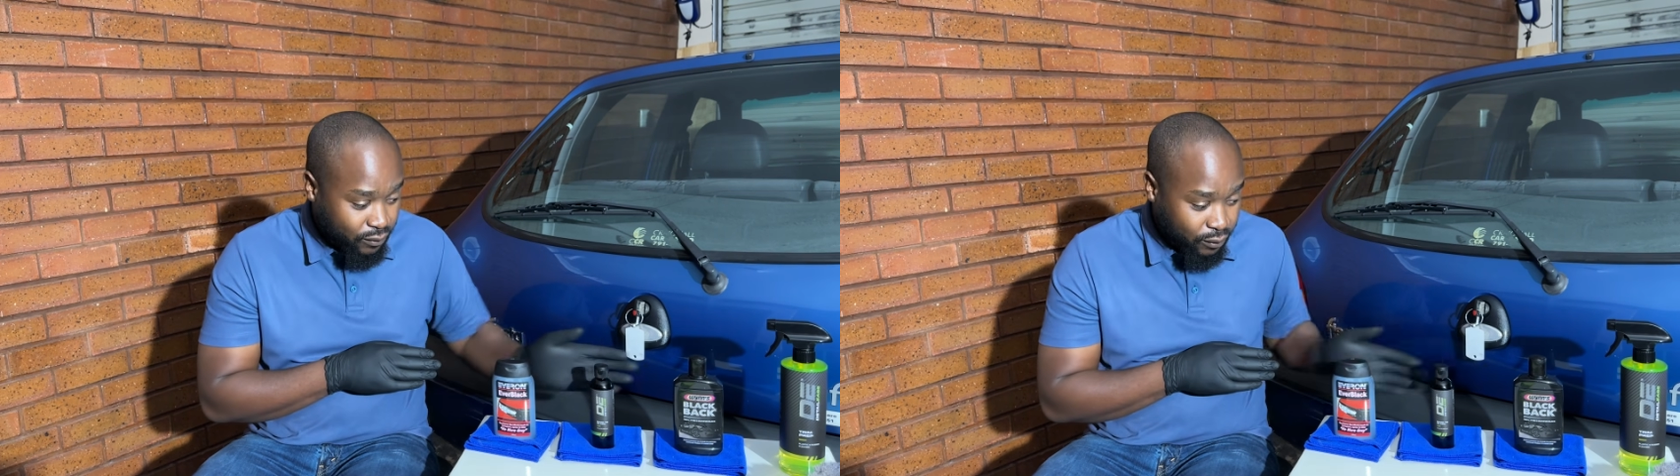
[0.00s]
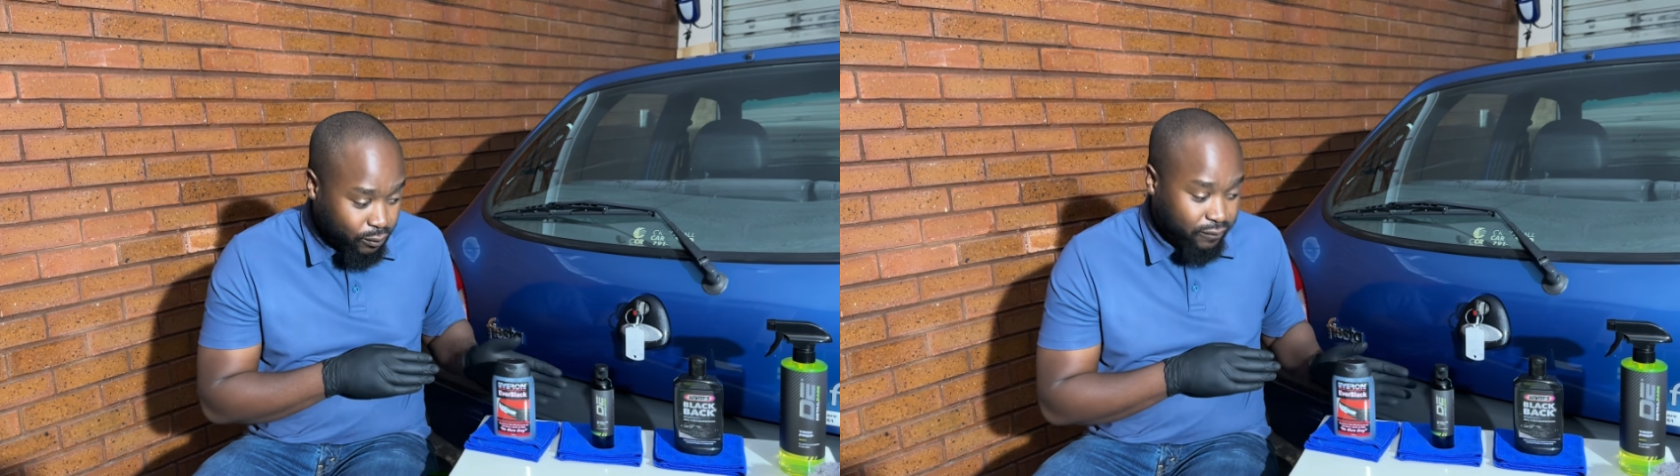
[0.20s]

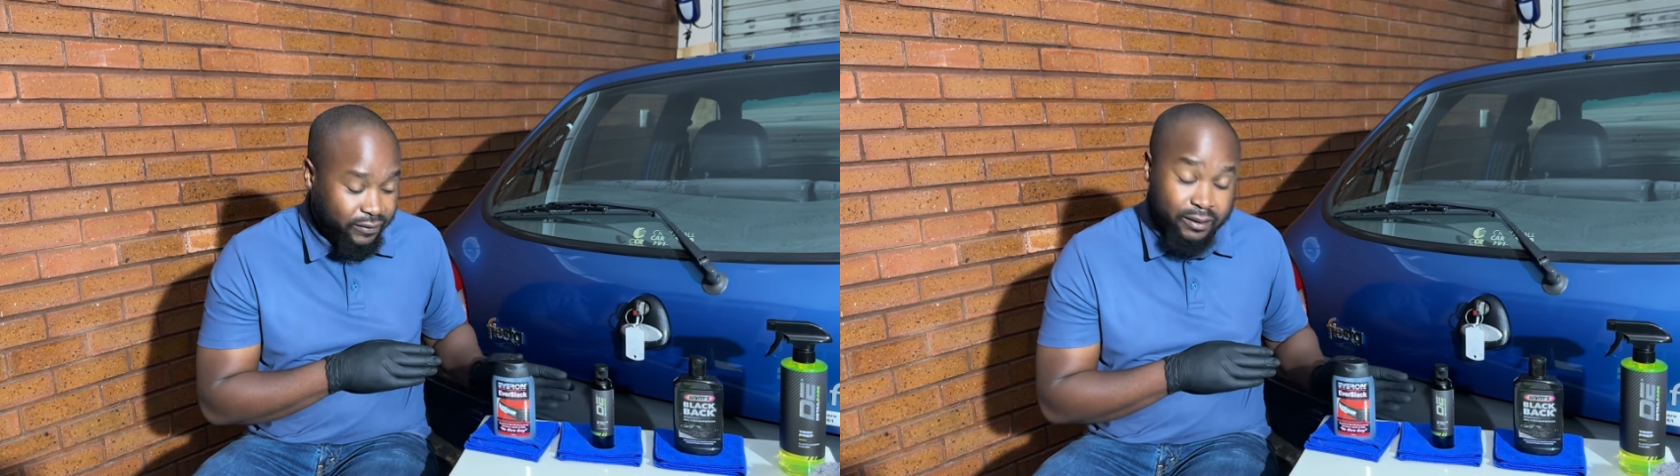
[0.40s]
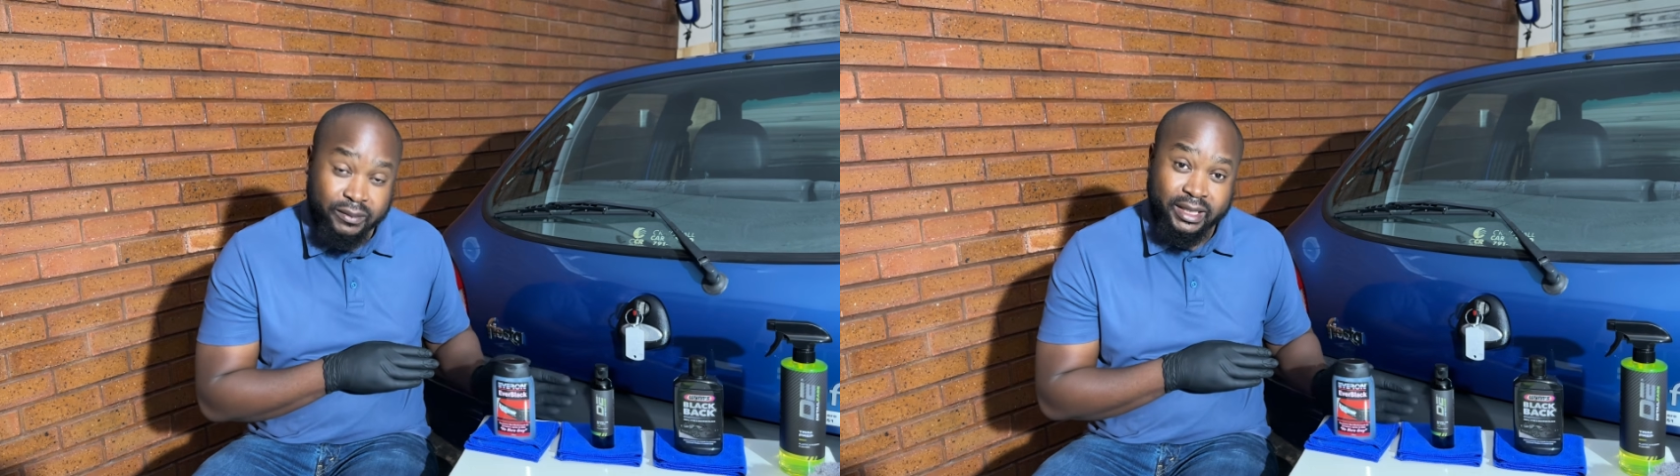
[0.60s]
all of
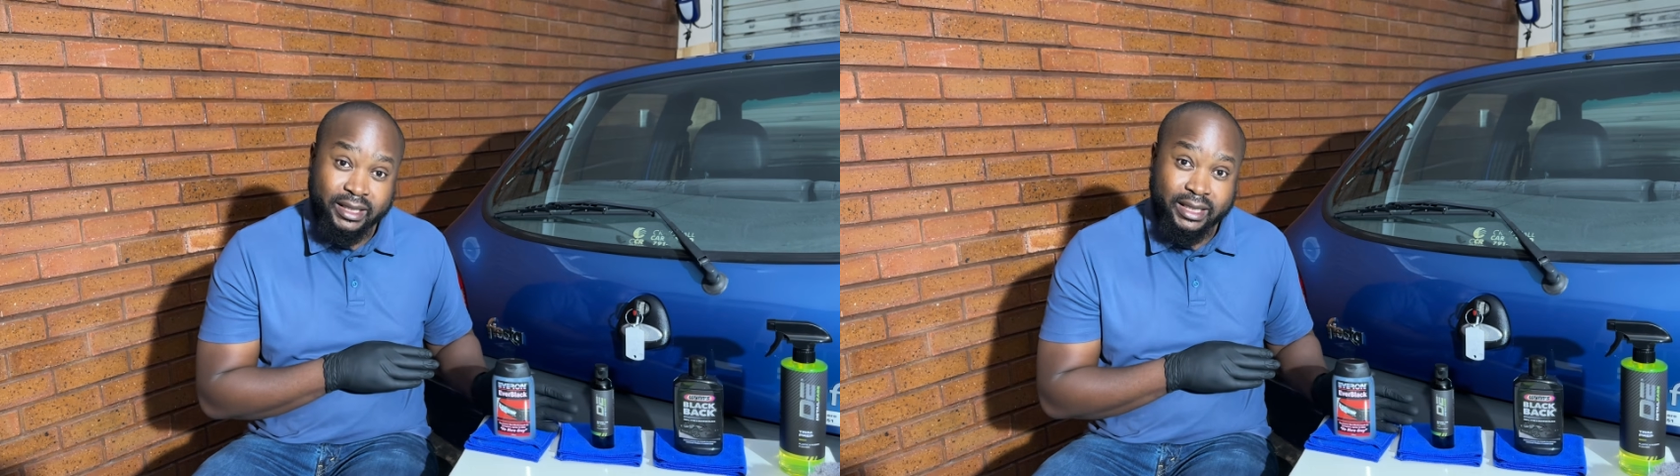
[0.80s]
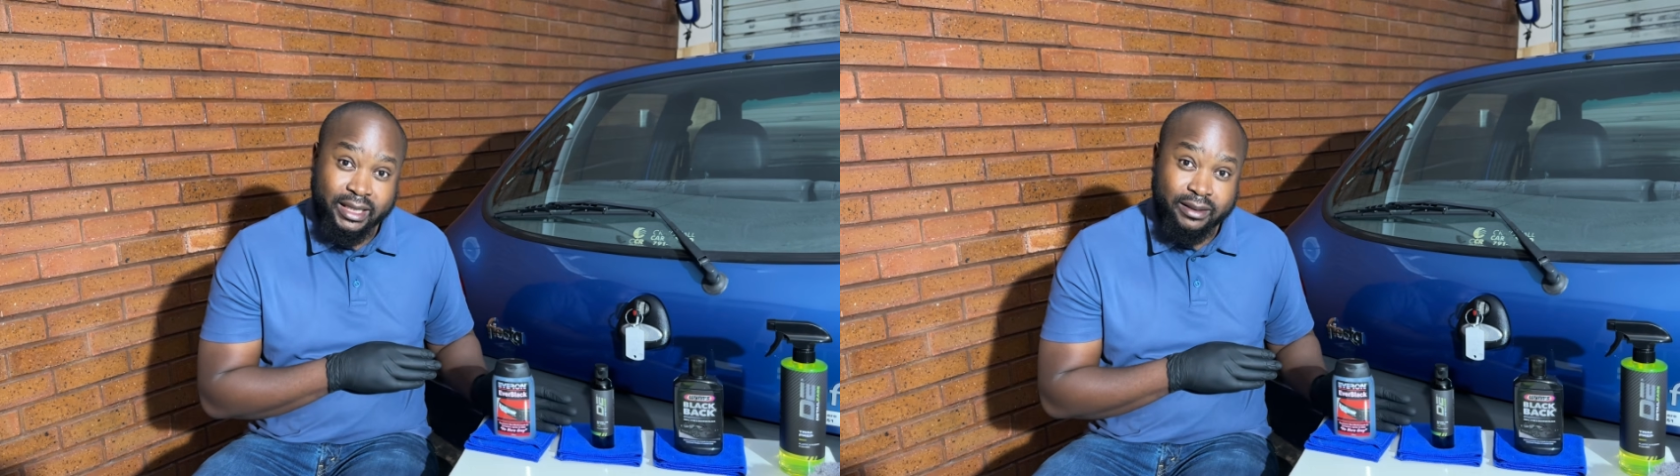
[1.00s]
them, they
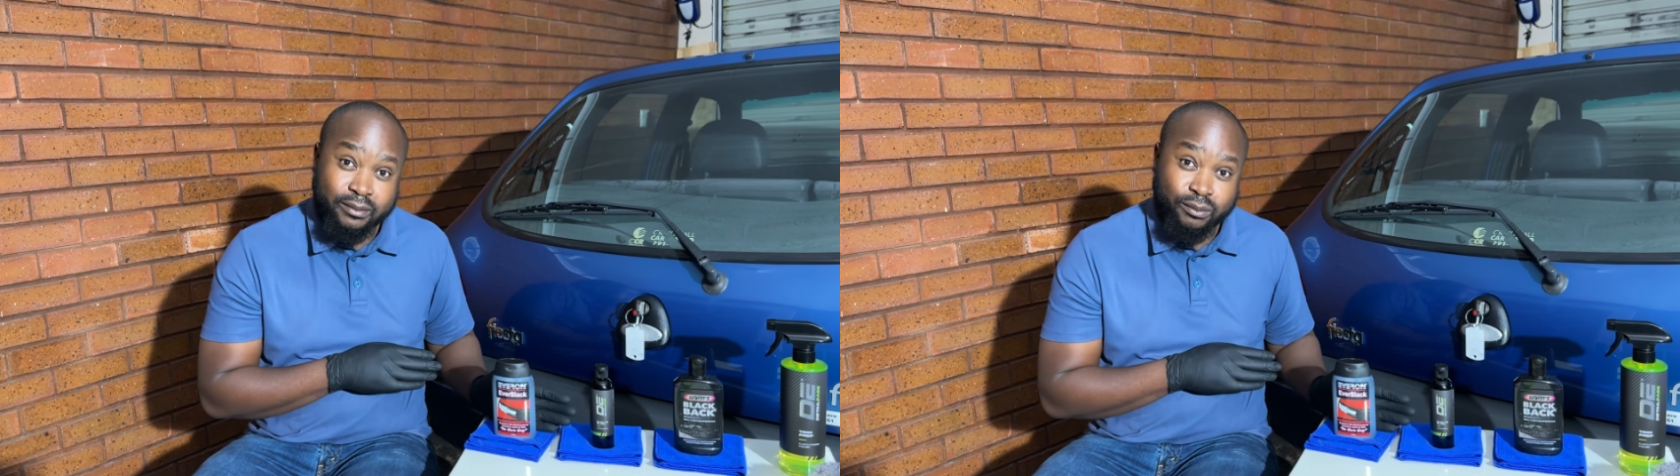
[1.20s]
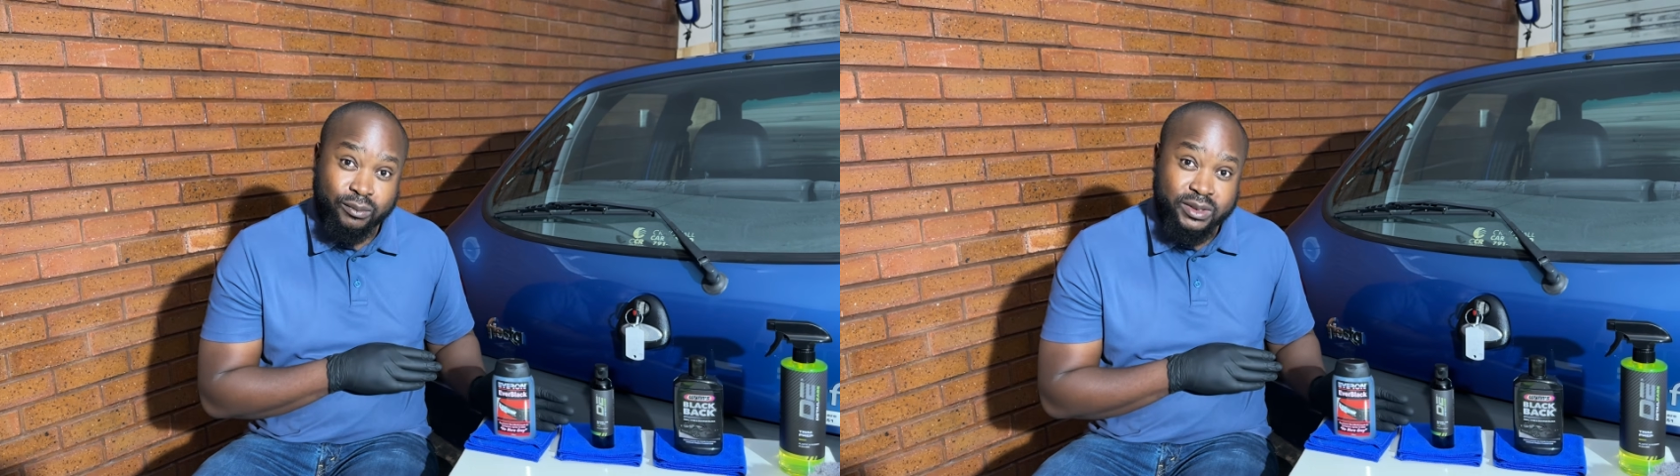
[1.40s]
claim